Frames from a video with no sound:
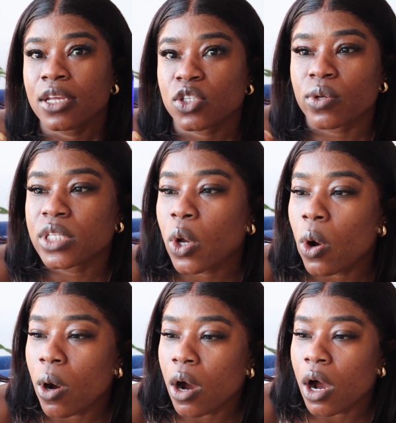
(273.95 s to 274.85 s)
So it's
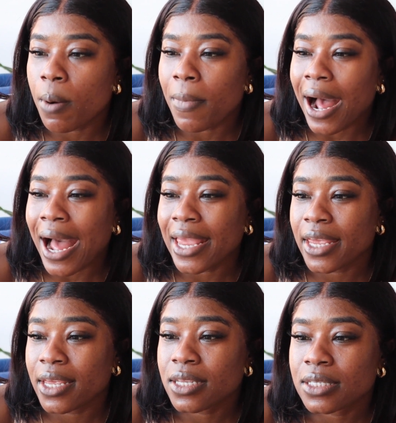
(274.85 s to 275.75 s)
called
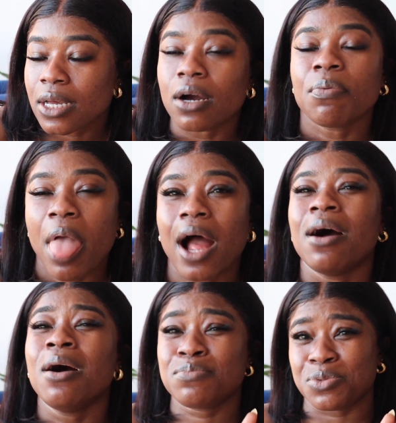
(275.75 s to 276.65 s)
IS.
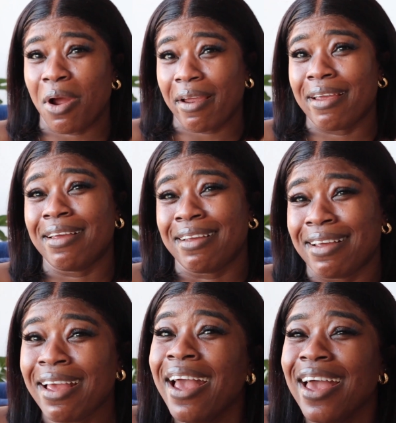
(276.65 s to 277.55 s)
I'm sorry.
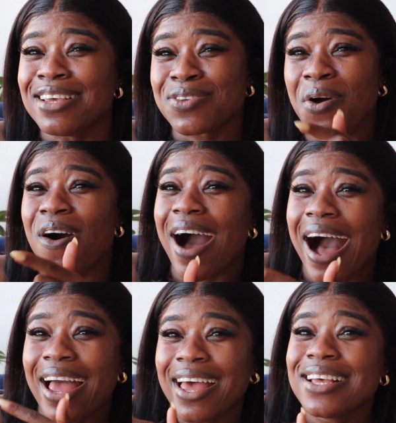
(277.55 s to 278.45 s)
It's called
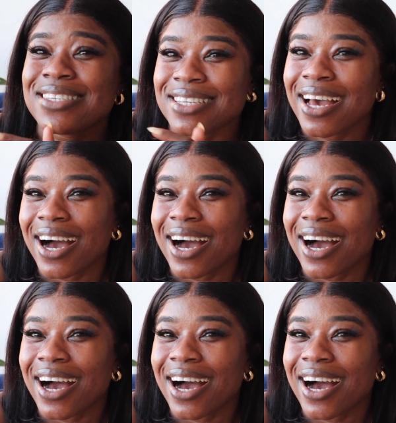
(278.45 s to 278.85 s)
IS.